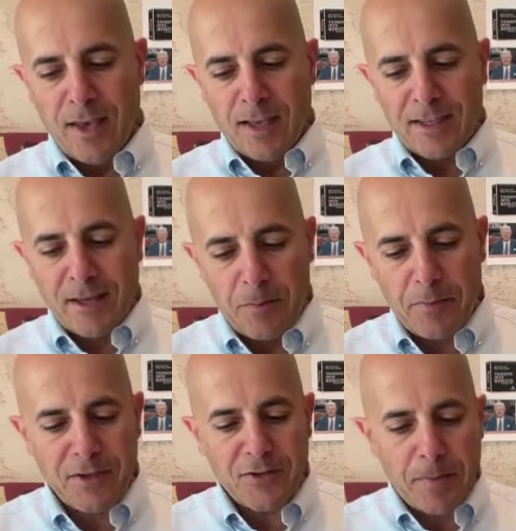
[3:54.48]

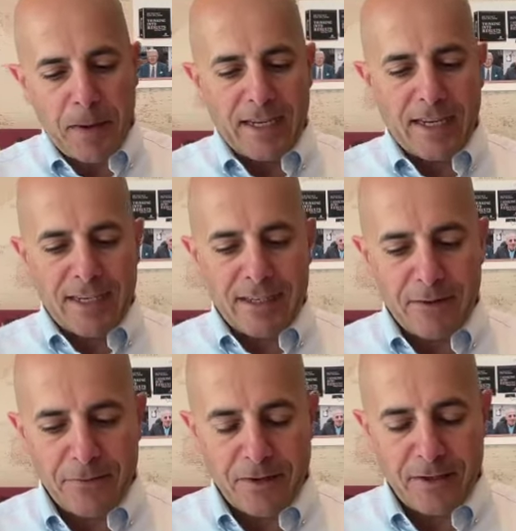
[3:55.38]
Something dramatically
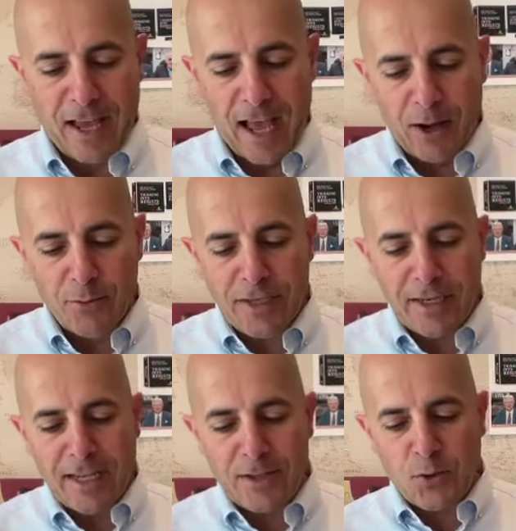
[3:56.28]
different. How did he
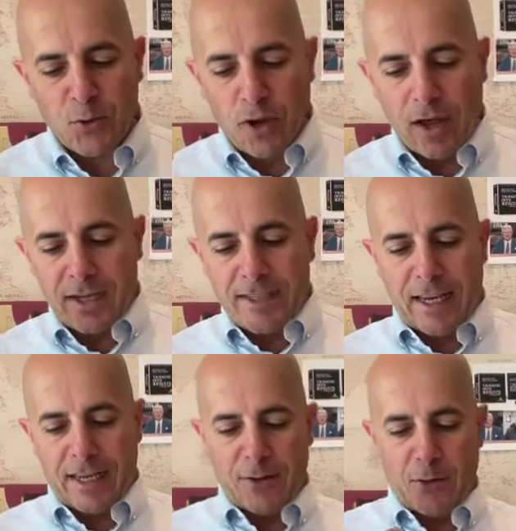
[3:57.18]
get so locked
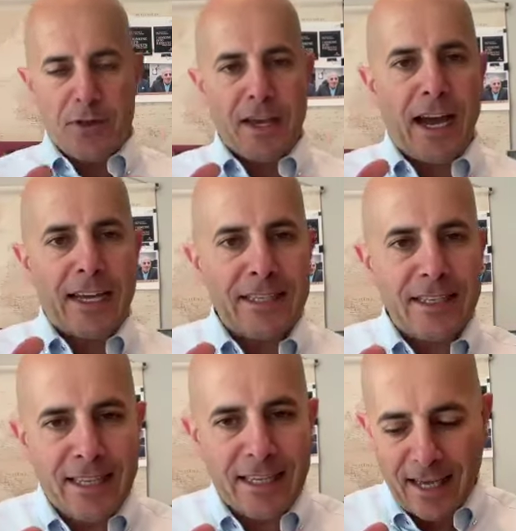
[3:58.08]
in on the
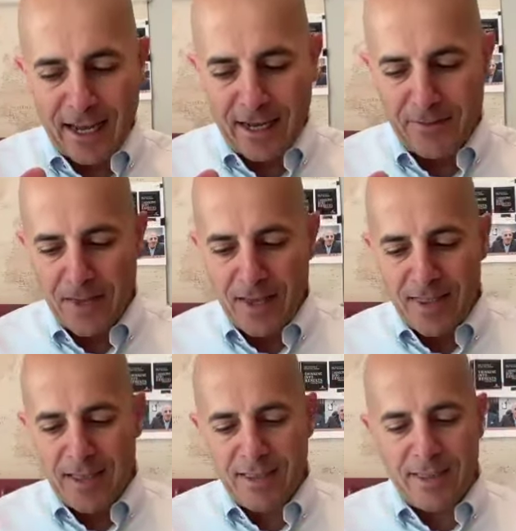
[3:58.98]
idea
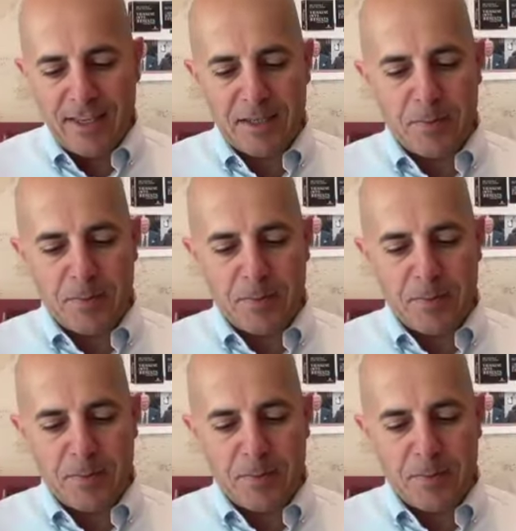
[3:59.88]
that this